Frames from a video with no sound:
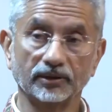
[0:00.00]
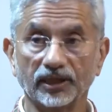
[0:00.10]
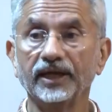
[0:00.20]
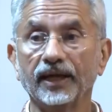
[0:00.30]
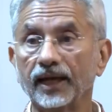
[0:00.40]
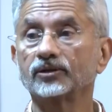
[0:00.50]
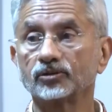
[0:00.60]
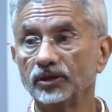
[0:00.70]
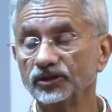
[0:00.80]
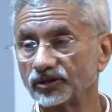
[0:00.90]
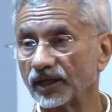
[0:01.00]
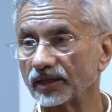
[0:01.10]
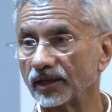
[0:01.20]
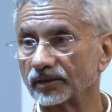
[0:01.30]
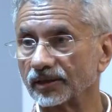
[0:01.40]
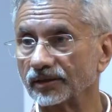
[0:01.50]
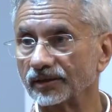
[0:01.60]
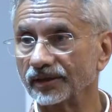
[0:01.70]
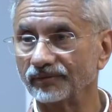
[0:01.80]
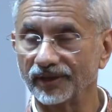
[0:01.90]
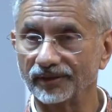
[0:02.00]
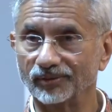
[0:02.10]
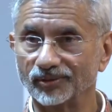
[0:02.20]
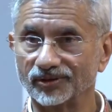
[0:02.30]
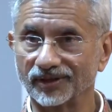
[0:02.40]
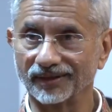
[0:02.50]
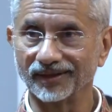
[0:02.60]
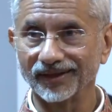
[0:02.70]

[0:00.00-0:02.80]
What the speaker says: they actually stand our country in very good stead.